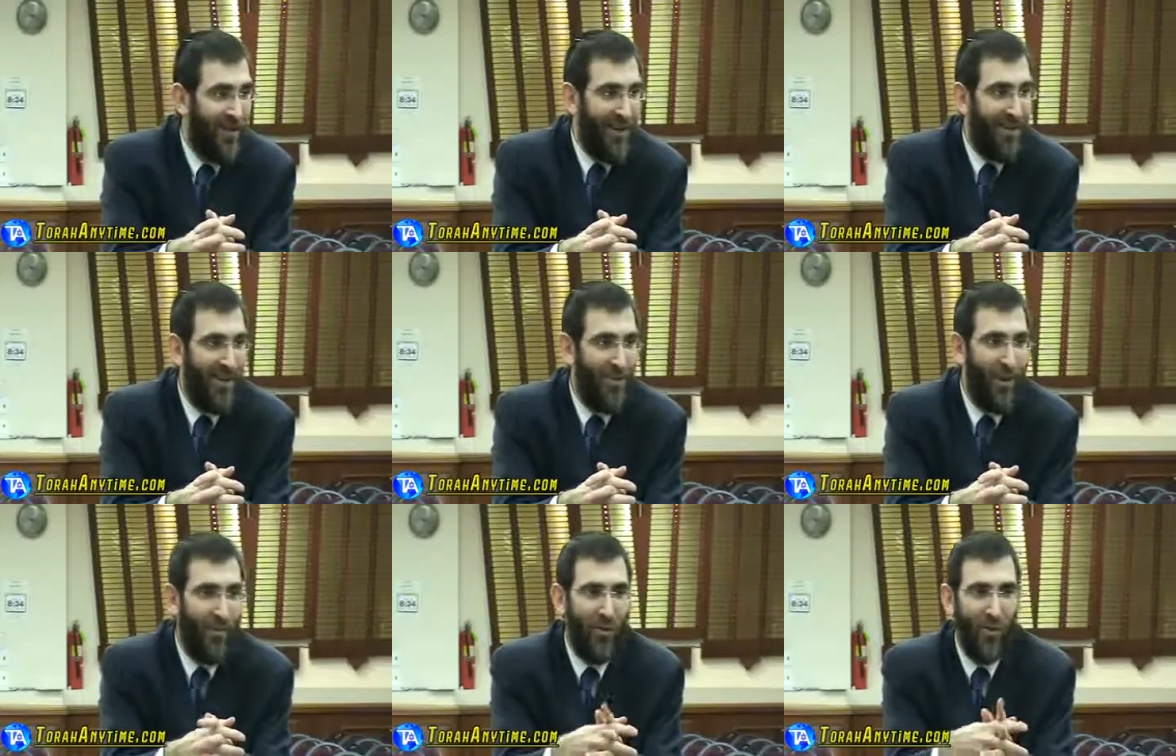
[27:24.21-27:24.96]
right?
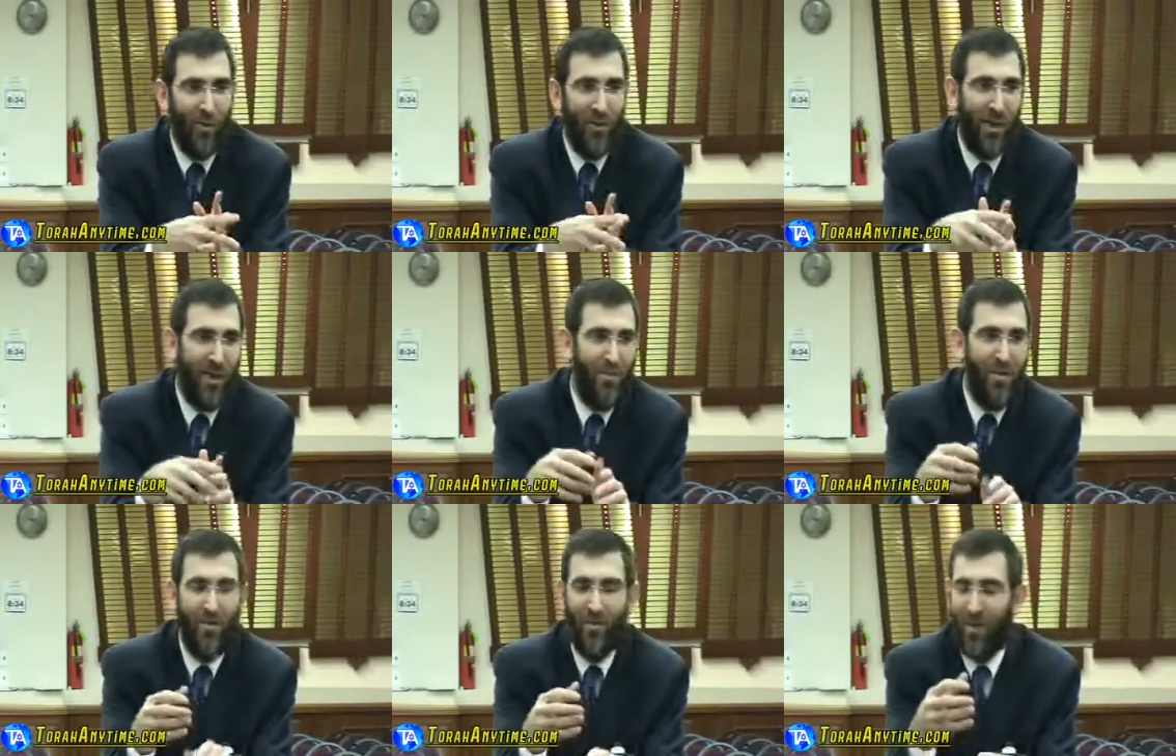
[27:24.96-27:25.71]
And you have to get,
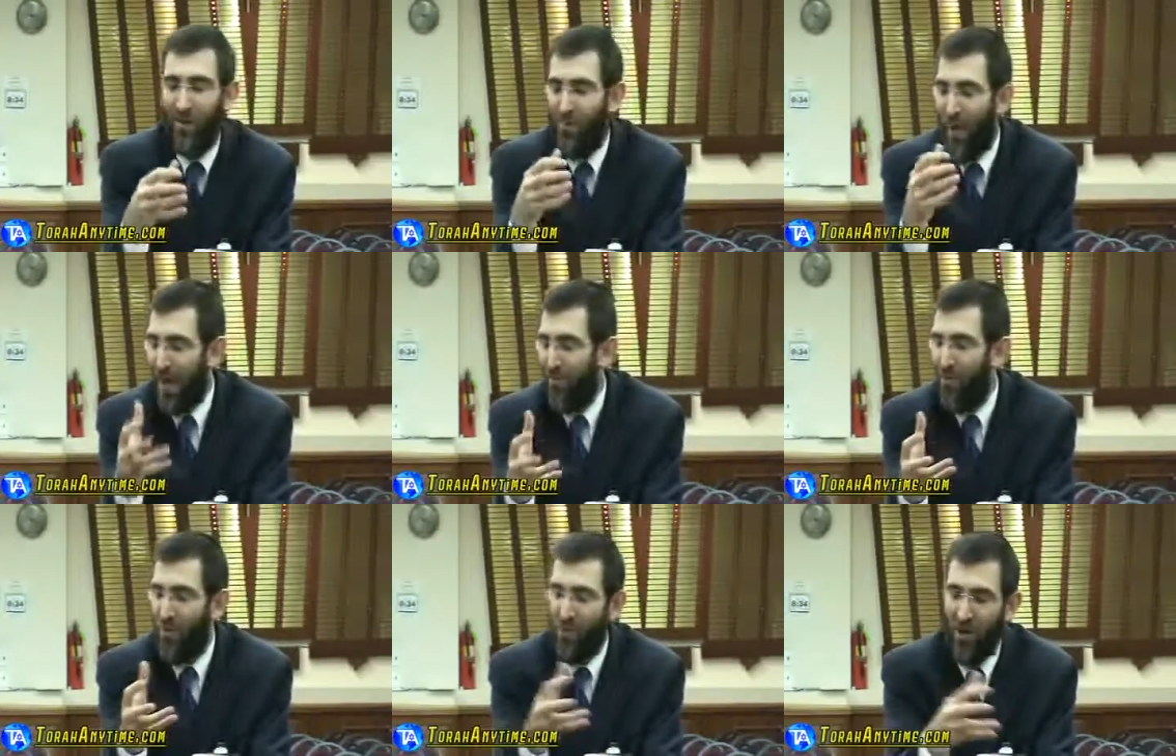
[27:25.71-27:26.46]
you know, we have to get
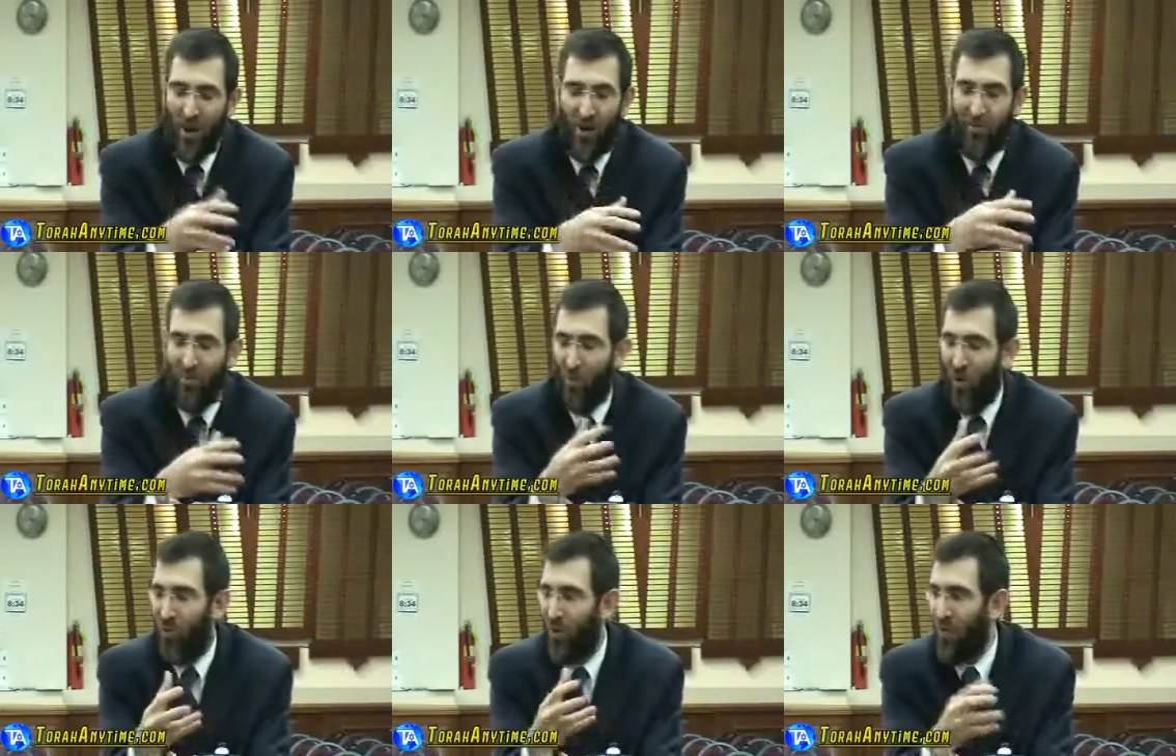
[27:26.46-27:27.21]
back from where we are,
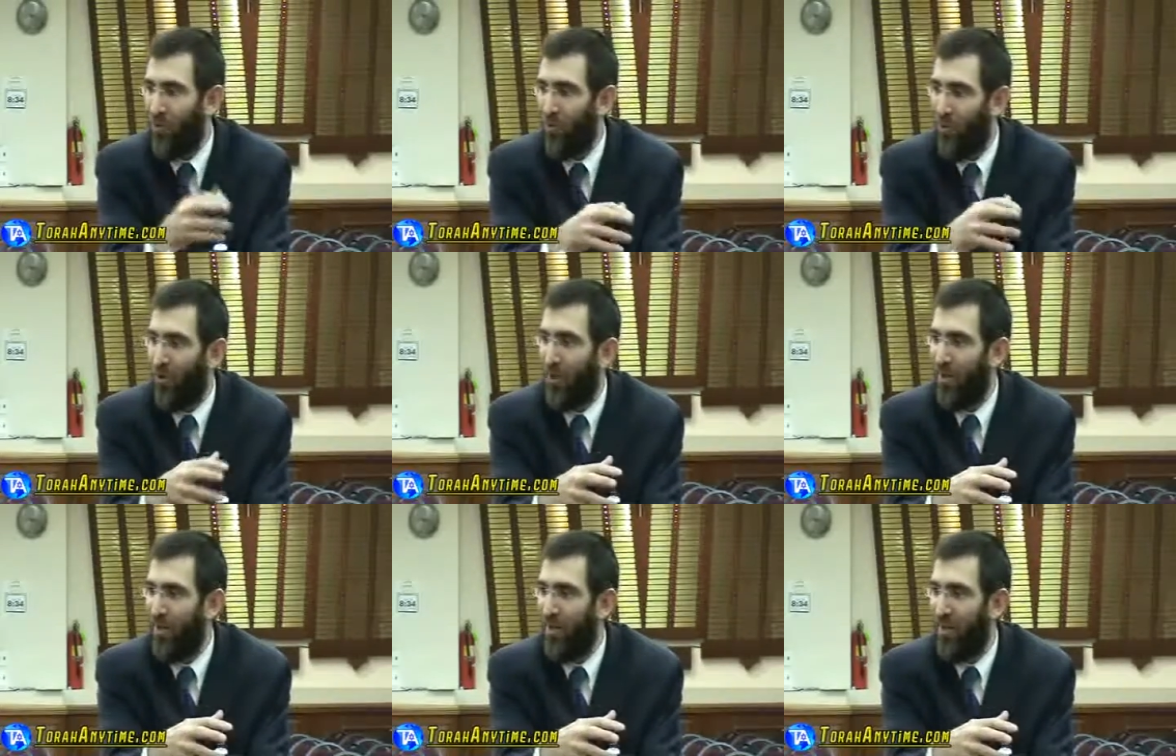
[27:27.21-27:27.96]
from work, whatever we're
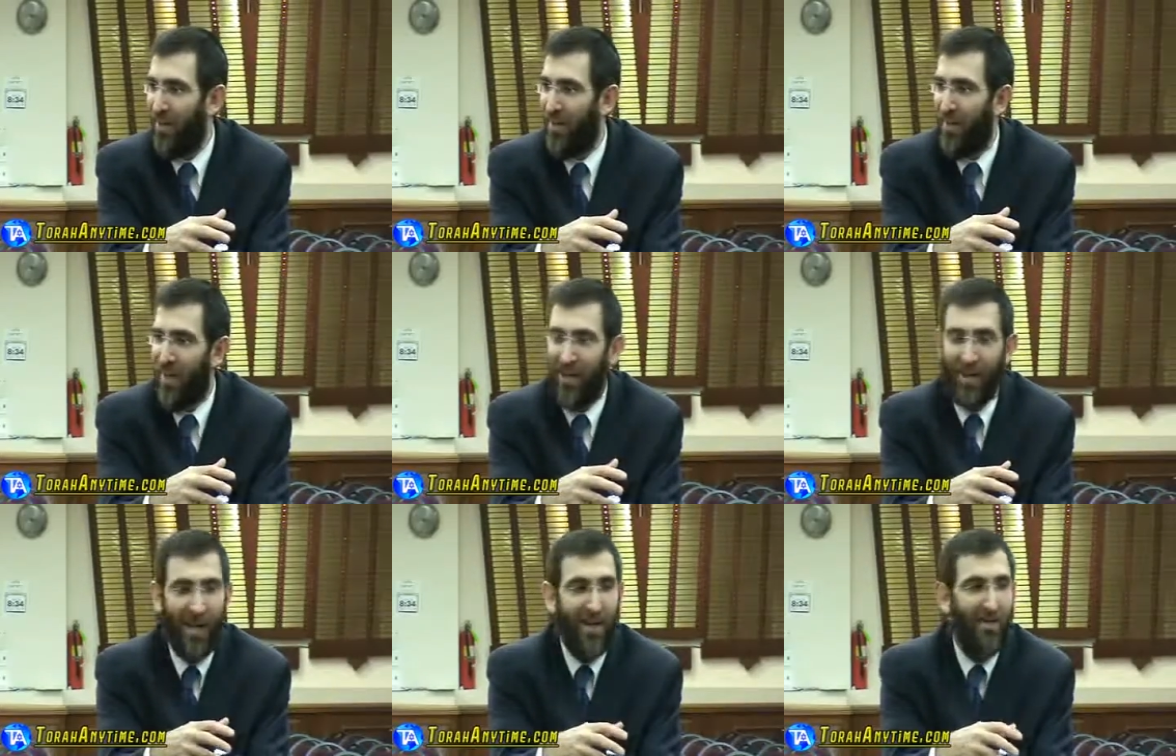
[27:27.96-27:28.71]
doing
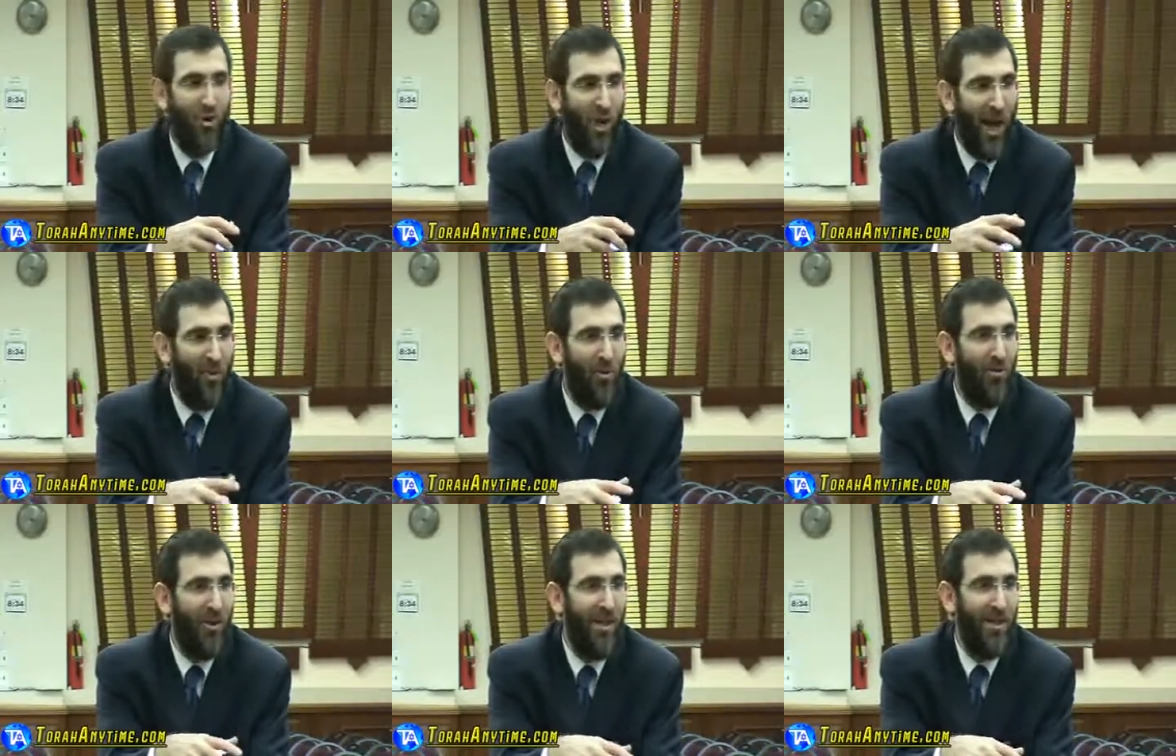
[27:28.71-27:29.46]
and get in the
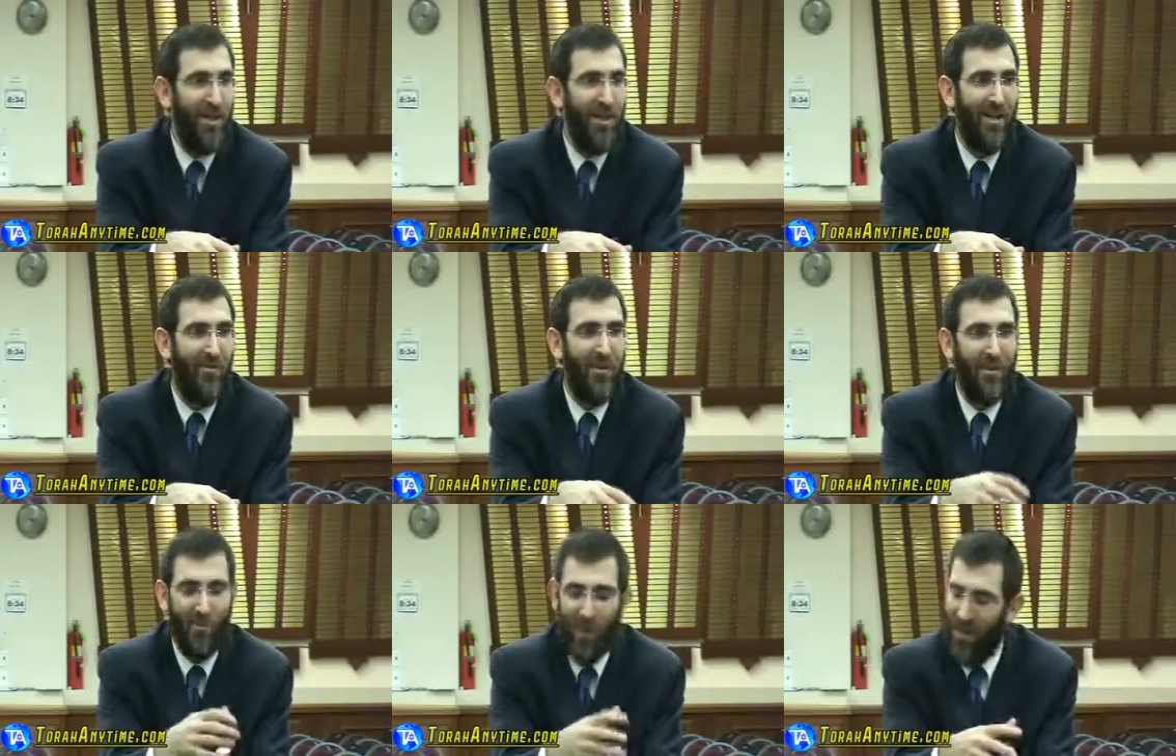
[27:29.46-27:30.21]
shower, right, and get
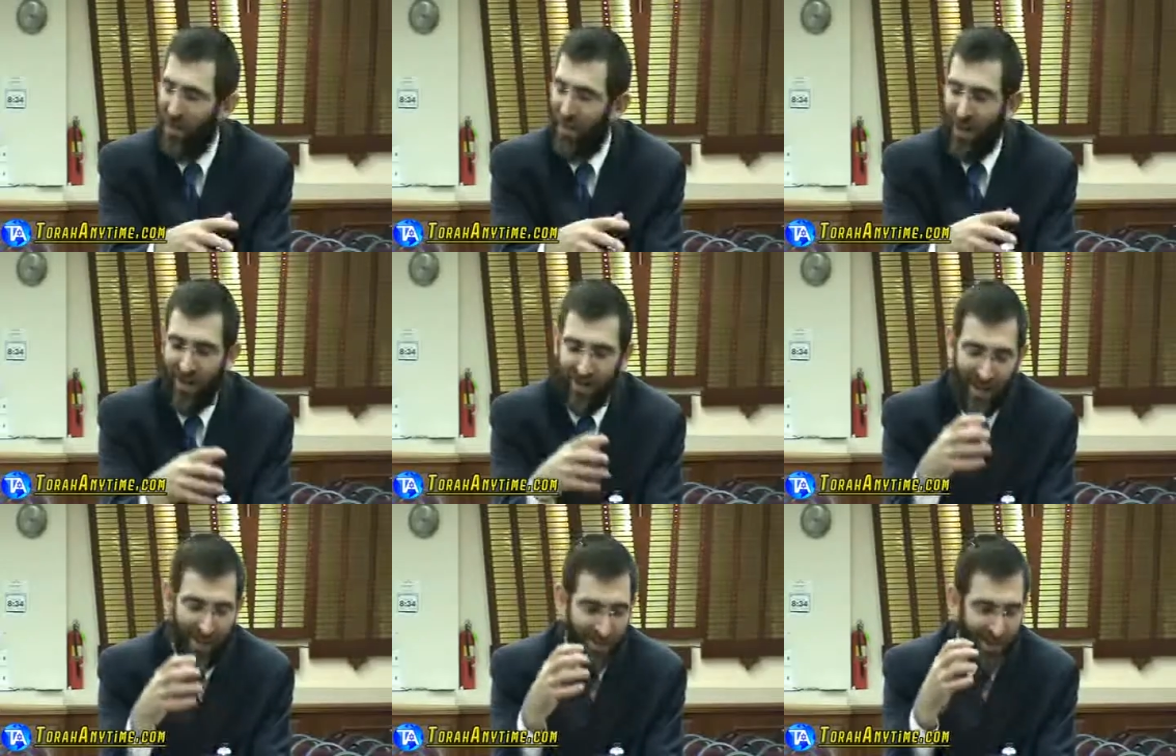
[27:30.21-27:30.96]
everything ready, and,
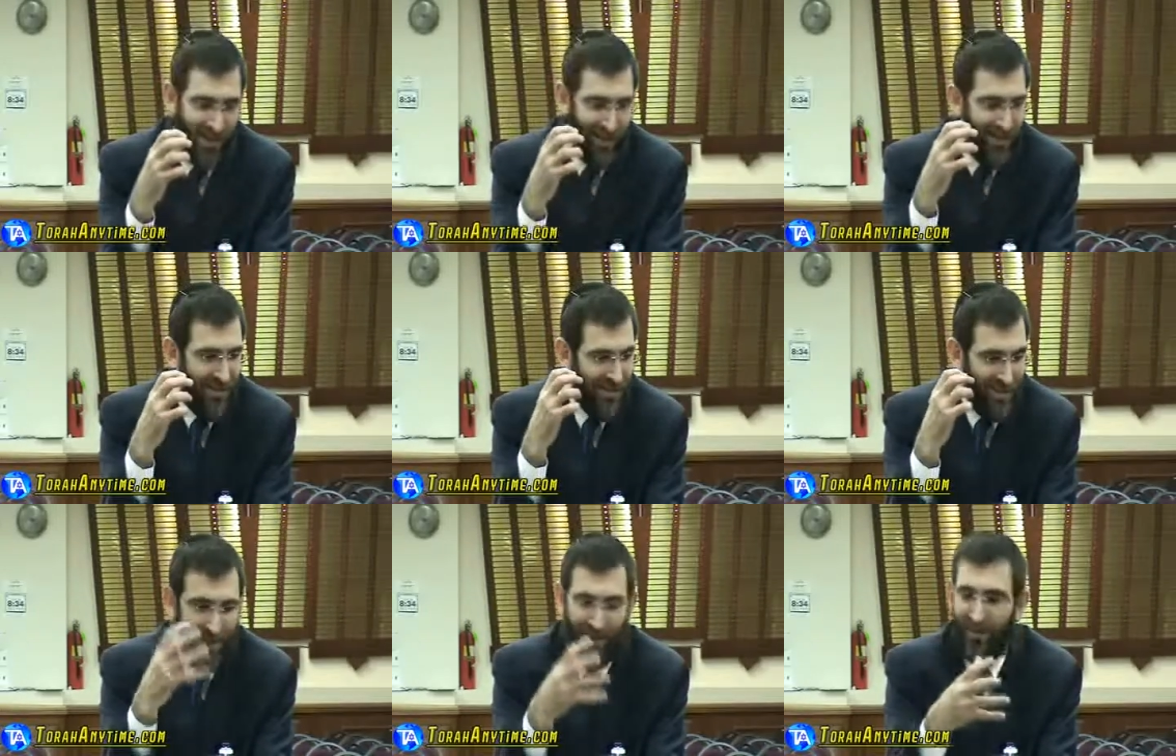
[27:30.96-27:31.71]
and, and,
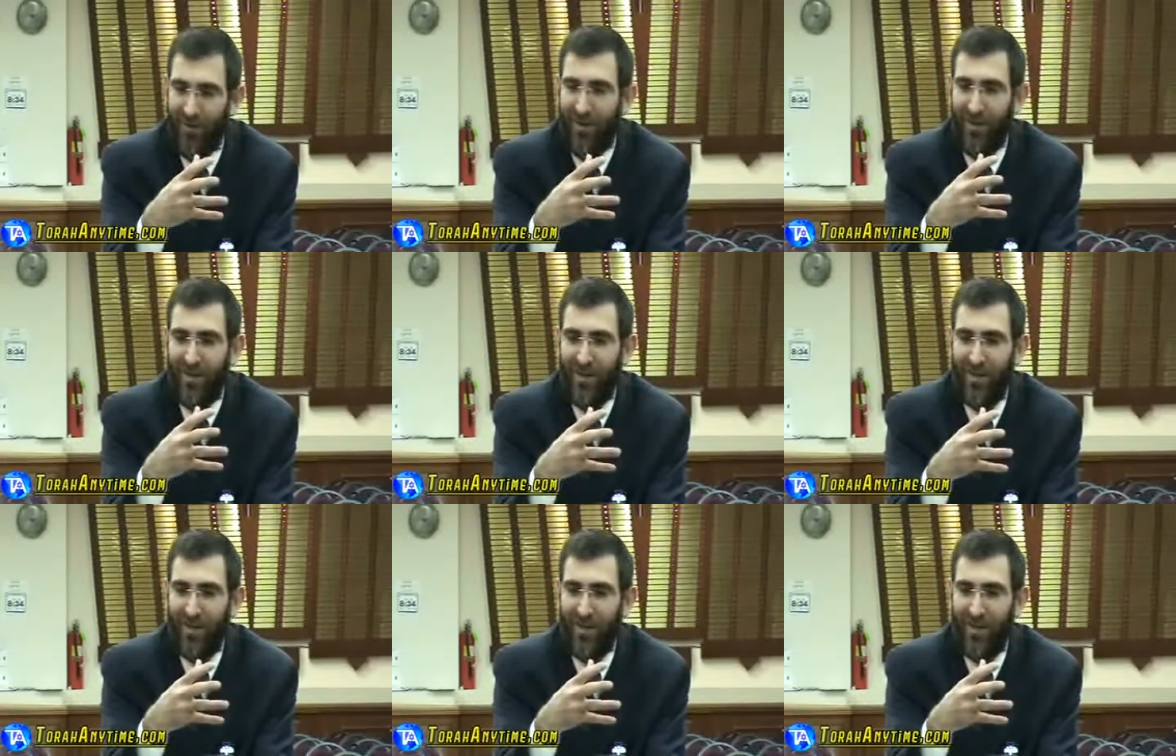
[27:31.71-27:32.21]
and you know,